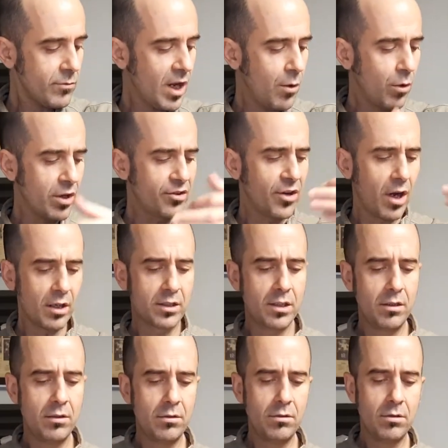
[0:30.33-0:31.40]
I want to talk to
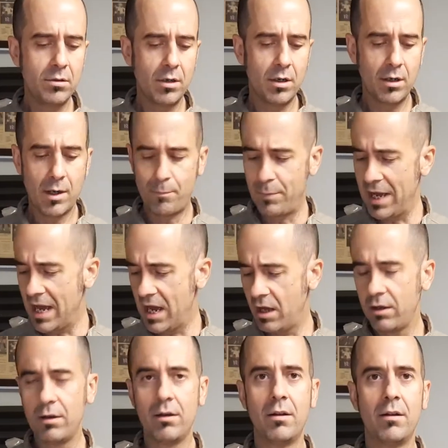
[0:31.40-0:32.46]
you
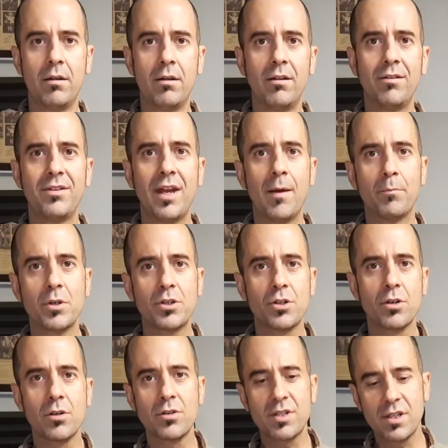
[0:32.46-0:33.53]
about
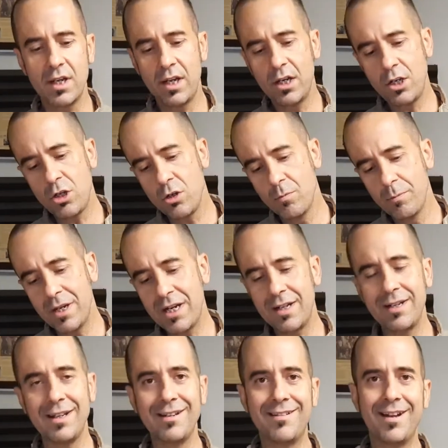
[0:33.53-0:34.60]
temperatures and
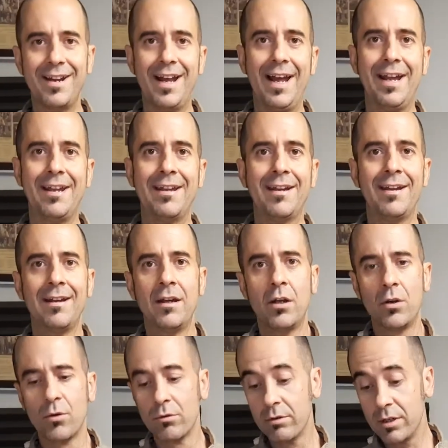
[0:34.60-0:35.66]
humidity today.
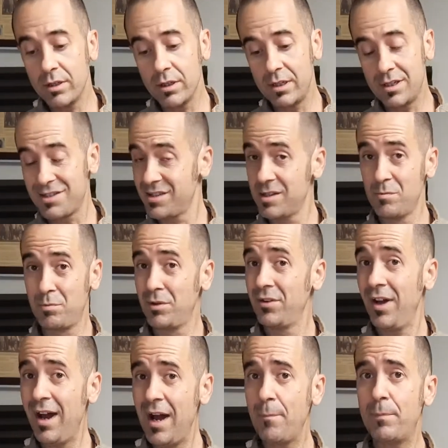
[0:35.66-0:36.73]
Really a simple
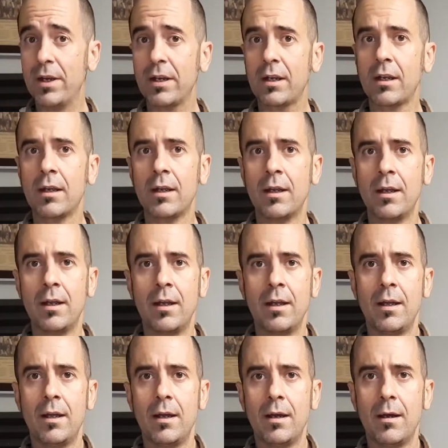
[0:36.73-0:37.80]
topic.
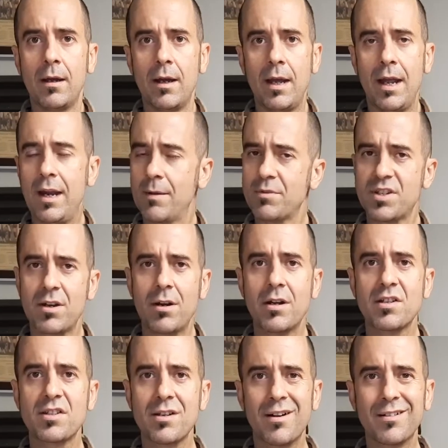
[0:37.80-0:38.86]
And I'm sorry
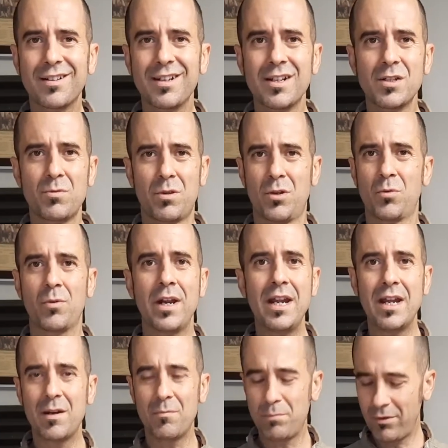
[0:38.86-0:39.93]
to start things with a
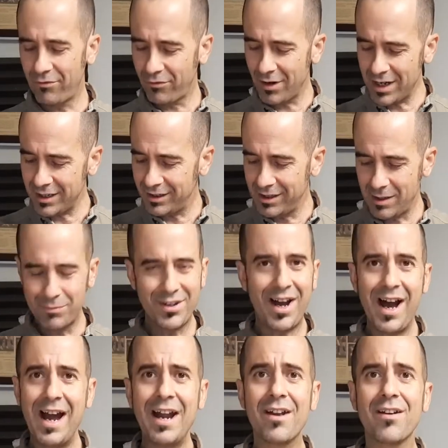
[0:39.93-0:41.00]
rant, but frankly, I'm
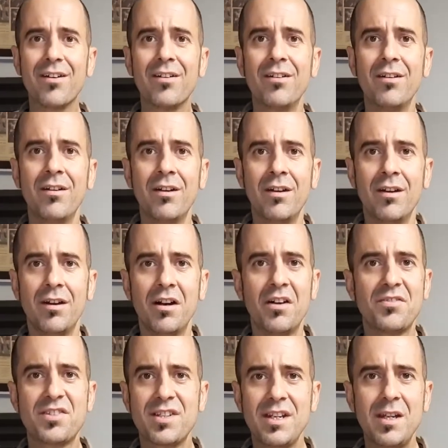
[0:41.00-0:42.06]
tired of
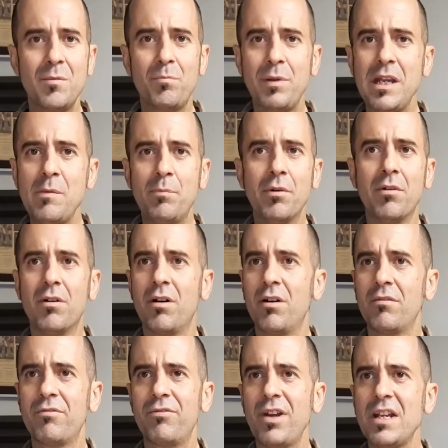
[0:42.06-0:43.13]
seeing people
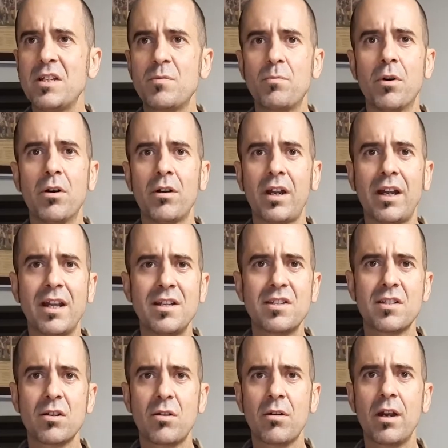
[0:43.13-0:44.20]
on Facebook and
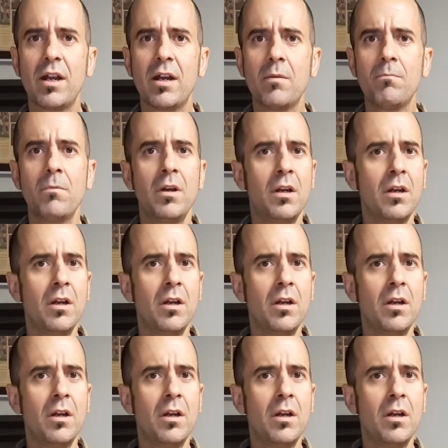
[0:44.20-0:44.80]
Instagram